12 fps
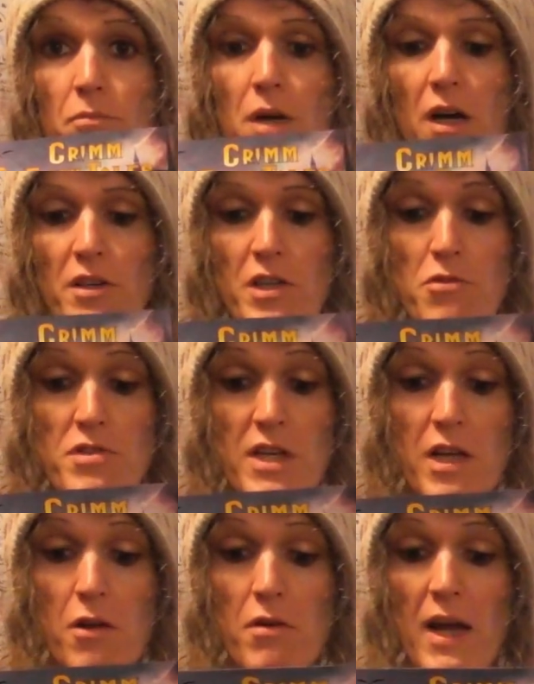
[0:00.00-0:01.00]
I shall
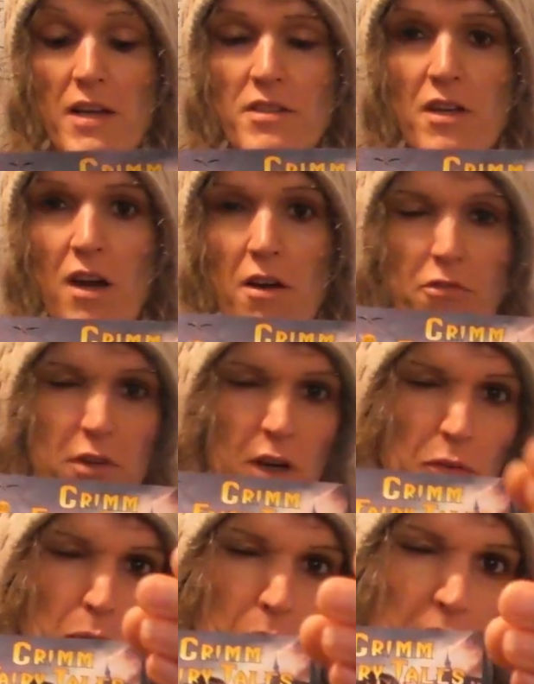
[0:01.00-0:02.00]
see you later for
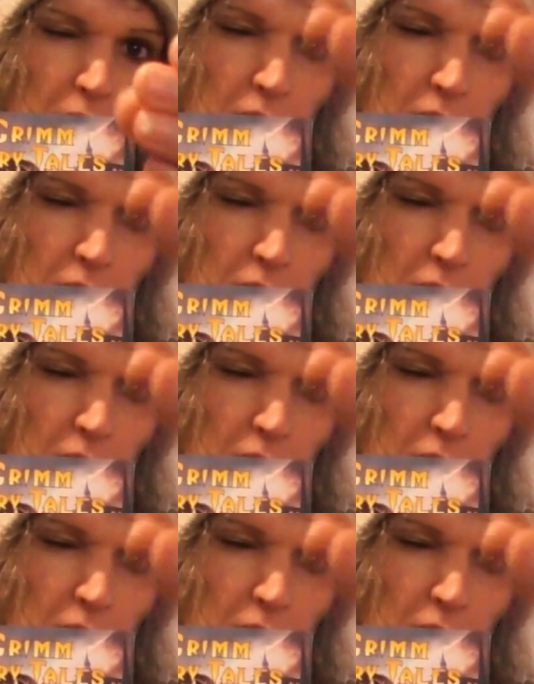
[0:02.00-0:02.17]
another one.